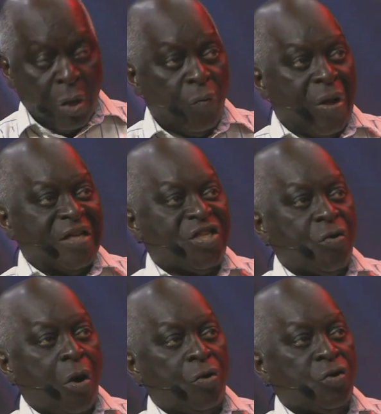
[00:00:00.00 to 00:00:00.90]
see all those
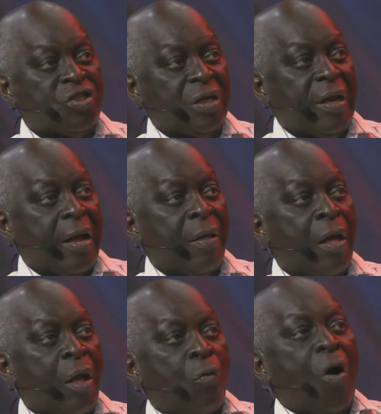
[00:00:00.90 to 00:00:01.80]
things there. What
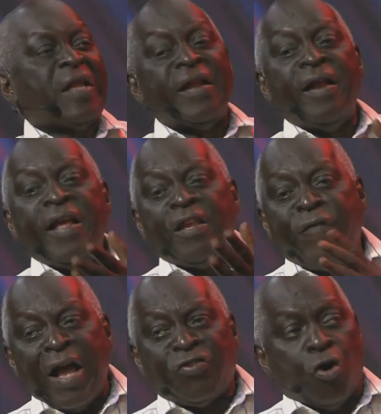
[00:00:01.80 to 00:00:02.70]
are the risk
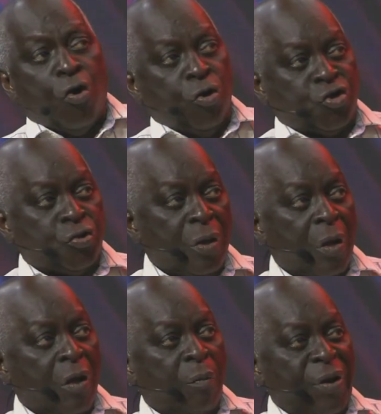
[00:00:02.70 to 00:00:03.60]
factors?
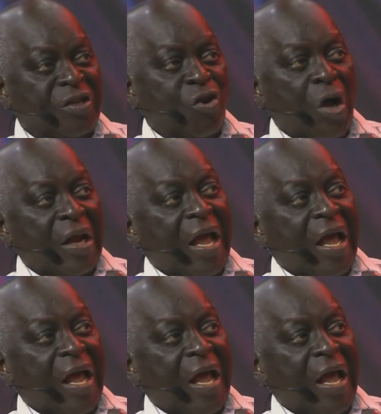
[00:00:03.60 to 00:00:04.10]
Please, let's know